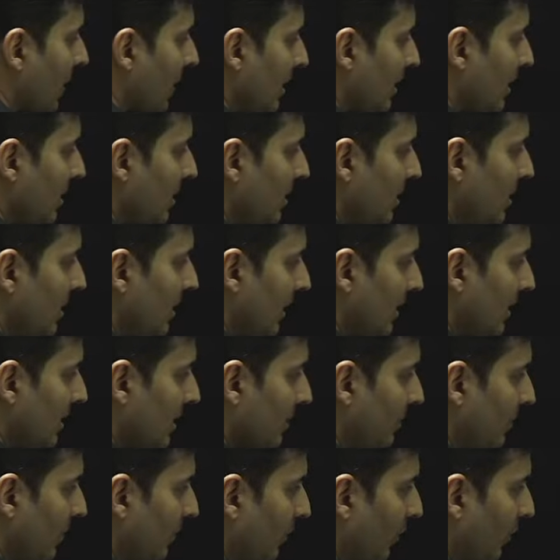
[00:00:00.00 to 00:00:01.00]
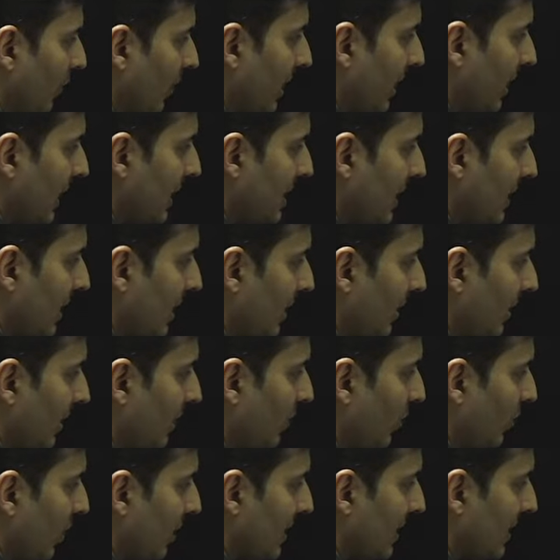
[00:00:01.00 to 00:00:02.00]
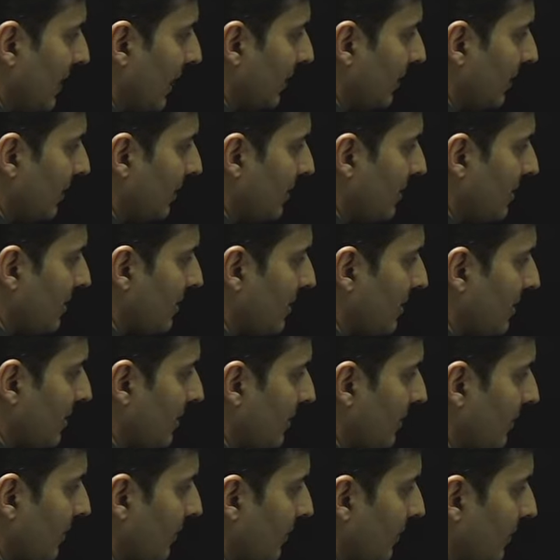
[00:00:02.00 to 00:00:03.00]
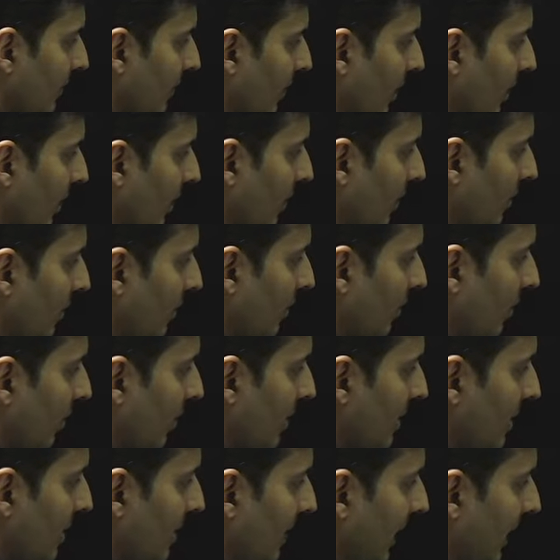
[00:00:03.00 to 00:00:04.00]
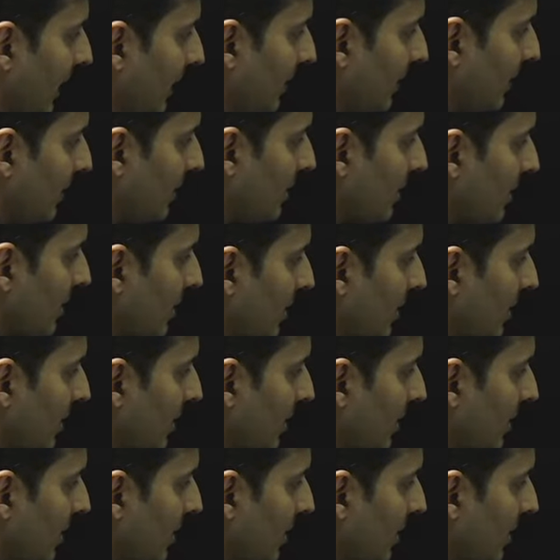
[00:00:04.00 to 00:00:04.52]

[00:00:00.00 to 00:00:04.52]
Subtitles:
just before reaching here was like this. How